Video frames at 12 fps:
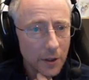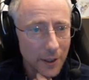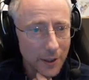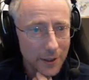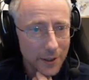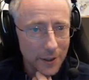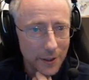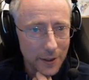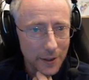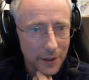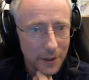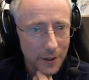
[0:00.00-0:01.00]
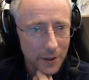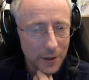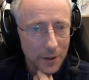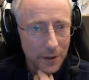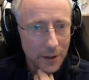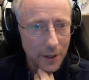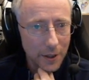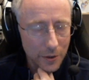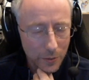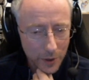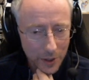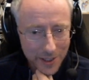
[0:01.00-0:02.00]
Let's see. I do
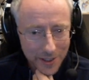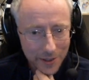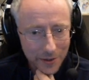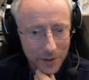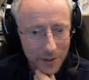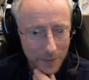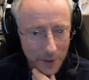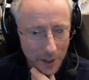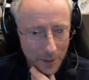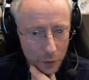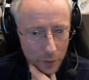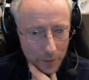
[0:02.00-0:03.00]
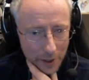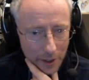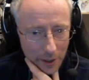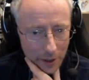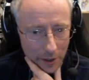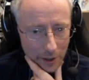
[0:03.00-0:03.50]
want to steal sometimes with my deck.